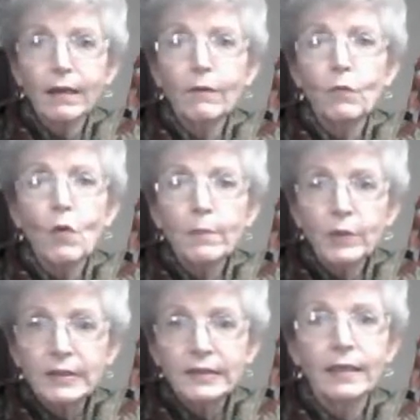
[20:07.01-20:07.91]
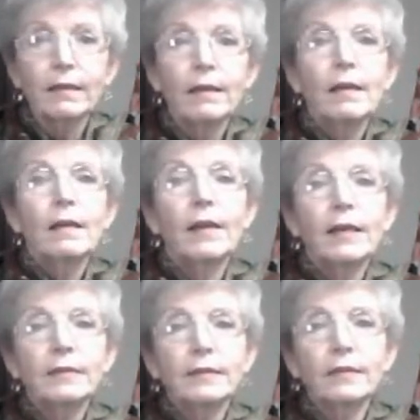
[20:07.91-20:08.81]
of 1%,
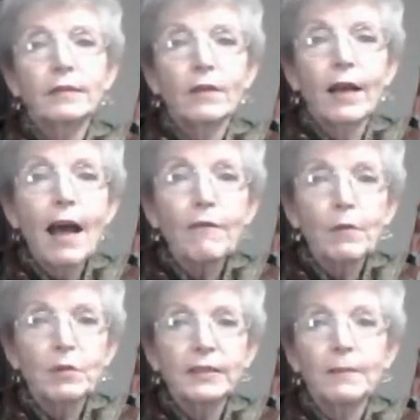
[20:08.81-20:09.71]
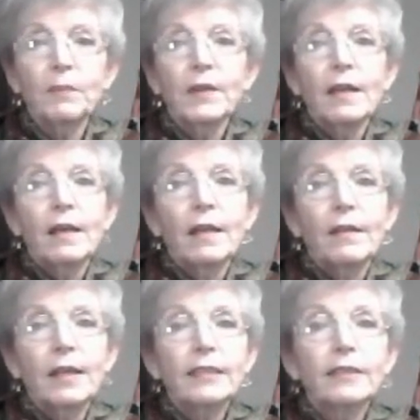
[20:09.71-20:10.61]
that's sorry, half a percent,
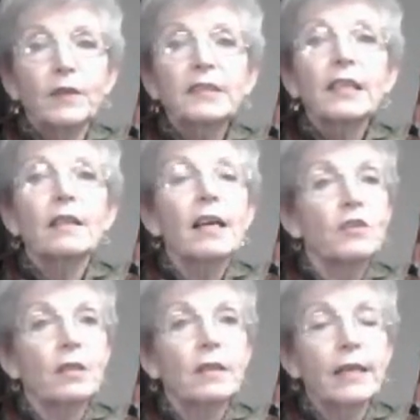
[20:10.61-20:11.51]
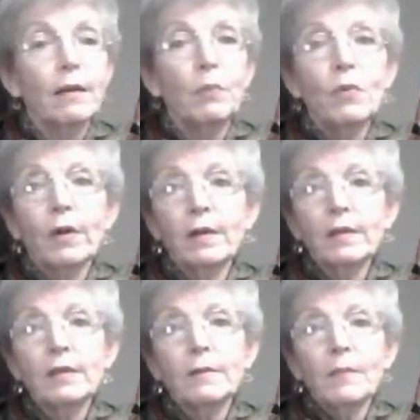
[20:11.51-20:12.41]
is physiologically
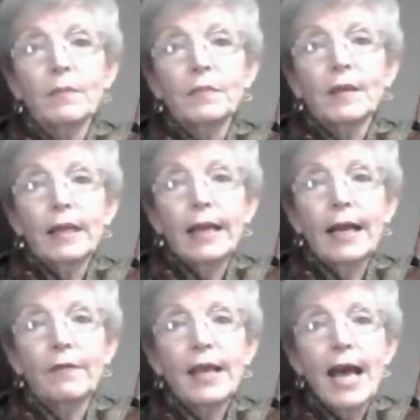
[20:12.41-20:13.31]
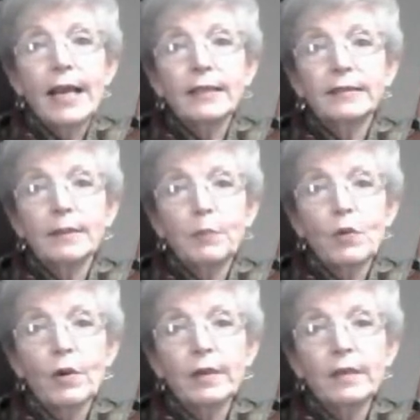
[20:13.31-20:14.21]
important. And that is
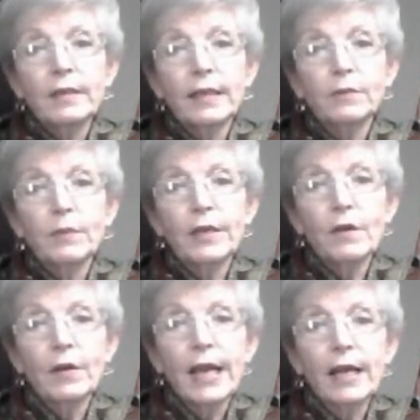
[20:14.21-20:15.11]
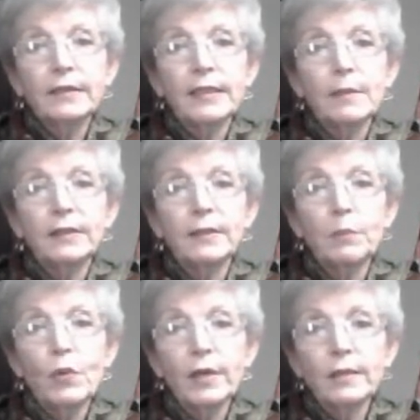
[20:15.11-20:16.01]
important, as we know, calcium is
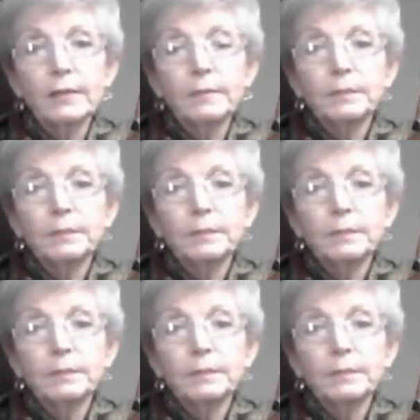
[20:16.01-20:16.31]
important